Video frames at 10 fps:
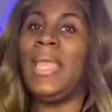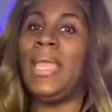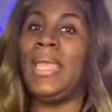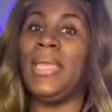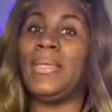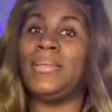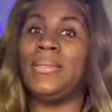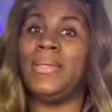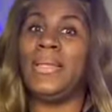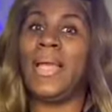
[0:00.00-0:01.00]
and
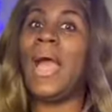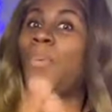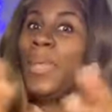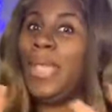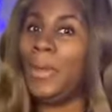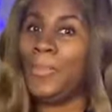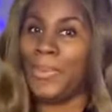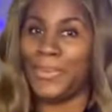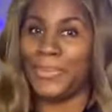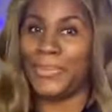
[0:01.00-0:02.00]
I will help
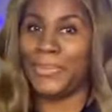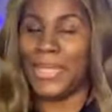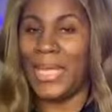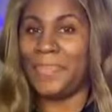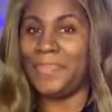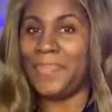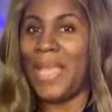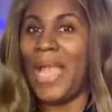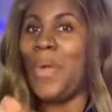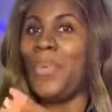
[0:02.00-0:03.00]
you. Okay.
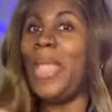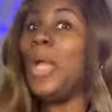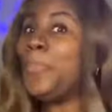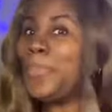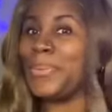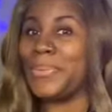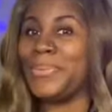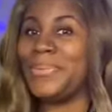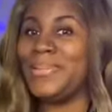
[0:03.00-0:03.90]
I will help you.